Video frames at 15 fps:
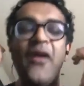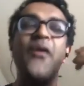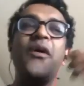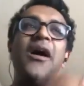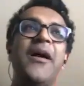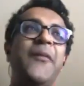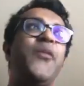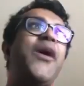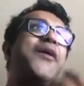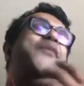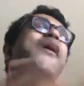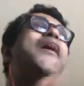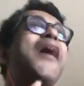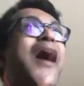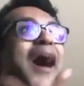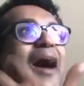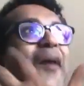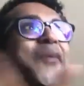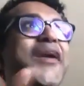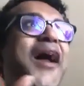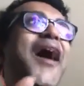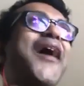what are
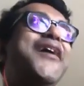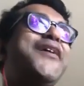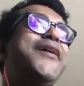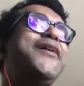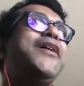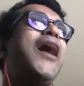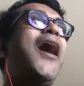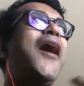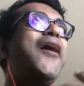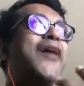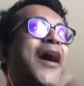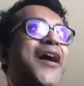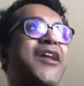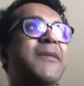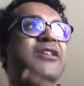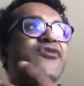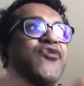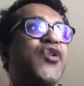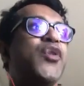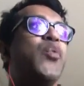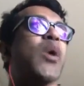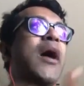our arguments
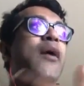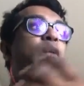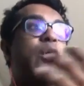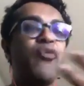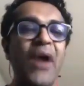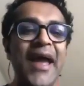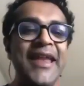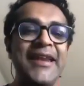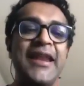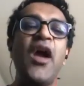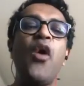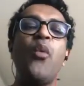for it? Why we're right?